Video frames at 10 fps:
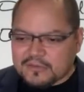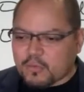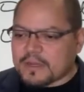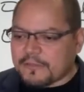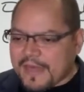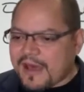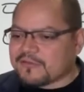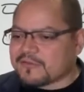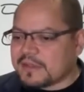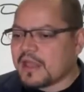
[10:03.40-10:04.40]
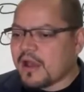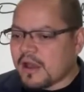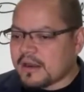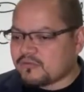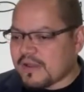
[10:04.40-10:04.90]
20,000
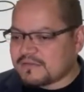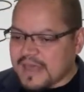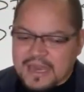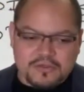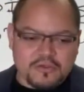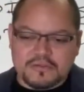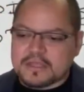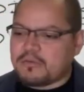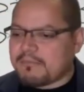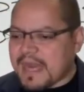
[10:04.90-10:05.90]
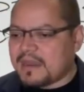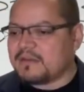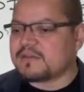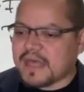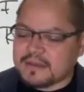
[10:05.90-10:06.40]
on a transaction. Then you
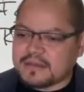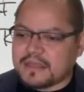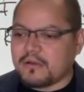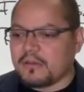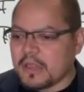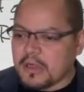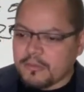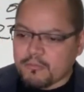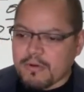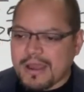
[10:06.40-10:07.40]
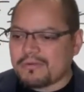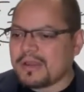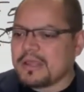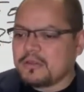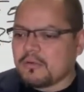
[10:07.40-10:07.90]
manage that deal throughout.
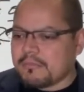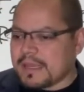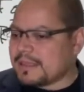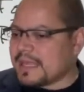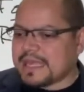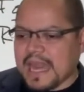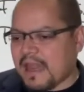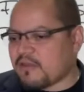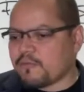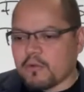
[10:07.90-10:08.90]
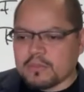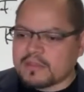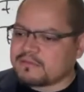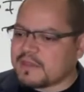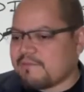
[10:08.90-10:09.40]
You'll make like cash flow,
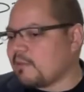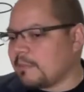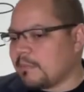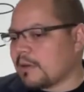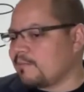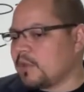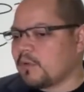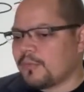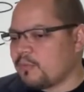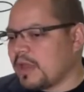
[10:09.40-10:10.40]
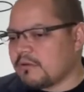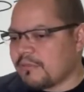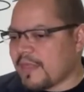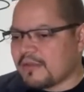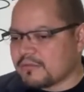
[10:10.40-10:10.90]
let's say of about,
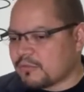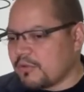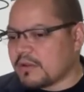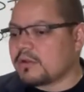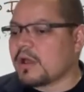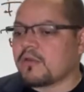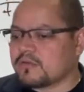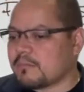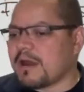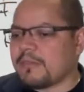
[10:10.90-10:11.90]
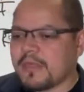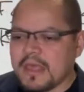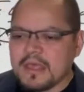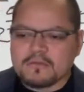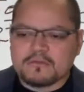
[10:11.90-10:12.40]
$300 a month.
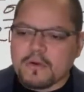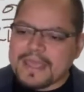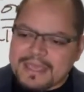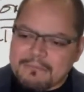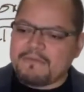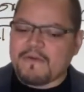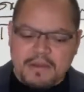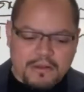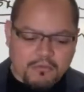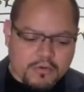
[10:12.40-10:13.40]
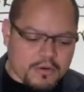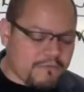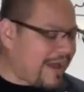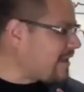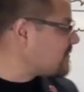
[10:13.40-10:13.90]
So it can be very
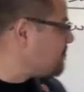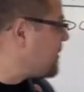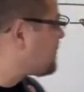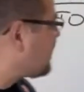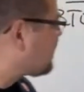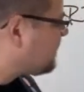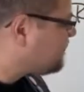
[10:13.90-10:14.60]
lucrative as a business.